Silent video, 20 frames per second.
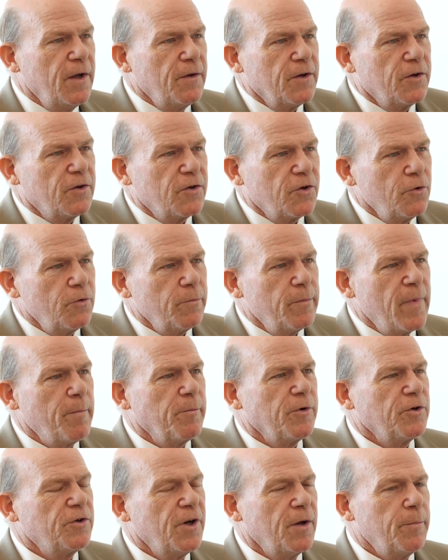The student
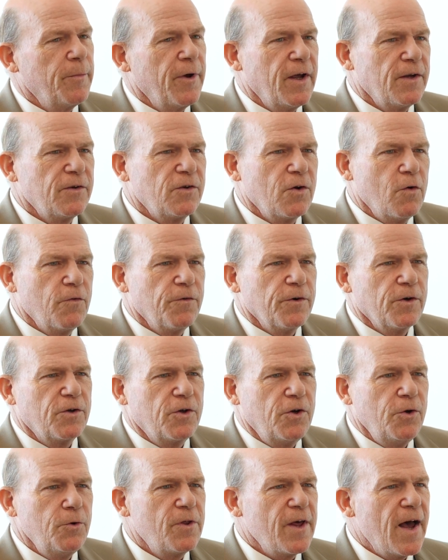membership has over
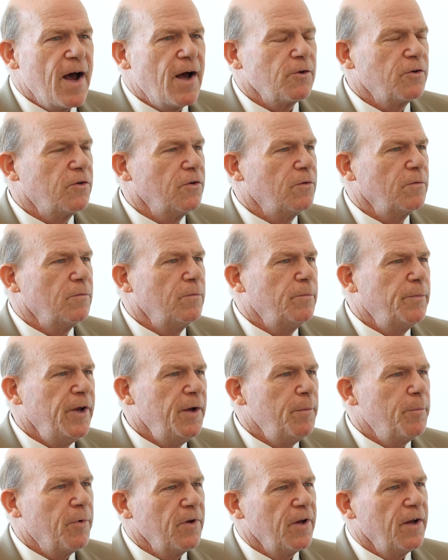2,000
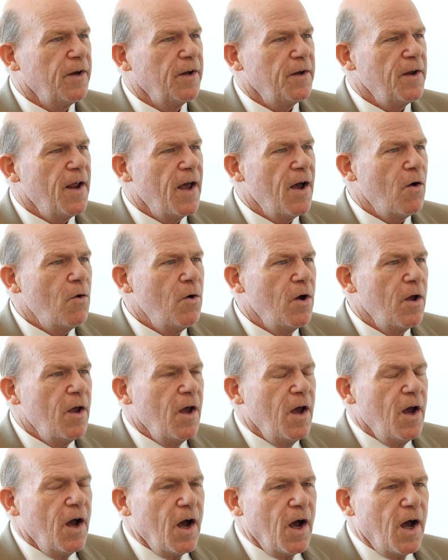people in it
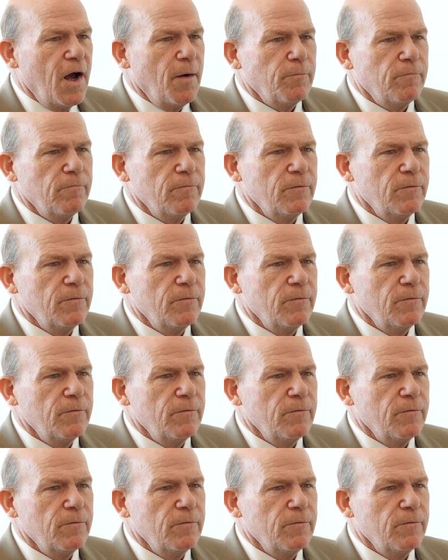now.